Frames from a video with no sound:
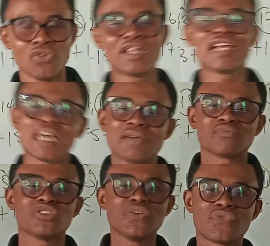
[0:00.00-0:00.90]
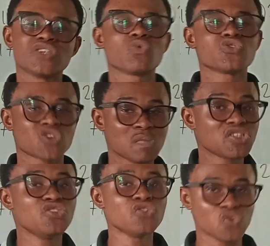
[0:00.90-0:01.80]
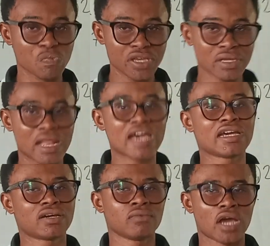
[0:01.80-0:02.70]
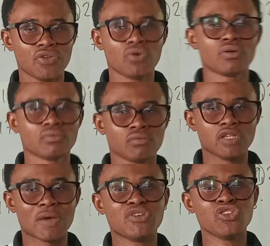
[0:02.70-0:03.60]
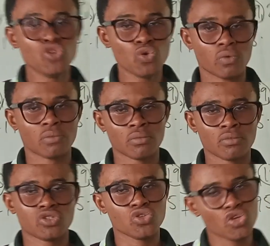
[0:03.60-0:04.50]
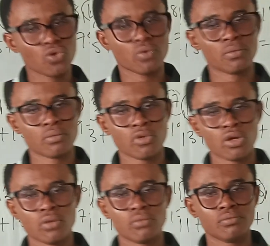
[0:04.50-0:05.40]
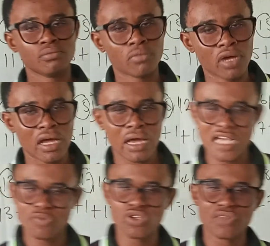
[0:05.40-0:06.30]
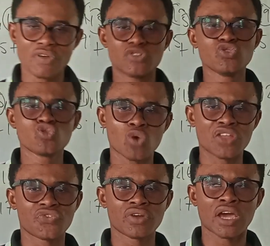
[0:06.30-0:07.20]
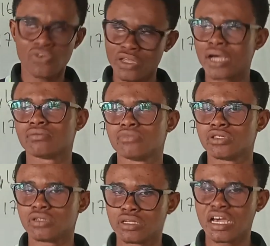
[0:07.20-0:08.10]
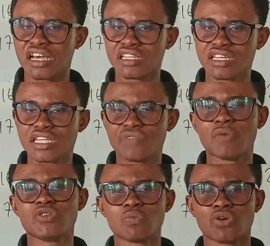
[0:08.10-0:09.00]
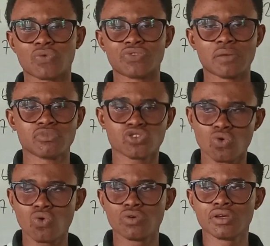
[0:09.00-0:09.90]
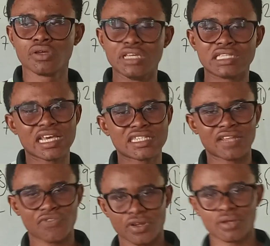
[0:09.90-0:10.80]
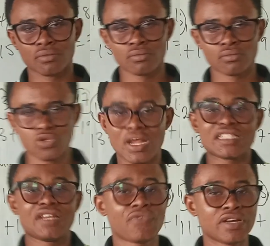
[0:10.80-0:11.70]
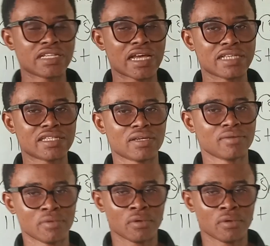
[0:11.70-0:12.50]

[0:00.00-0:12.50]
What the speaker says: You know, at that time, difference was something new to me. Like, I know it might be new to you. I asked him what's the difference between 2 and 3. I know, there's a difference between both of them. 2 is less than 3. So that's the difference that I say.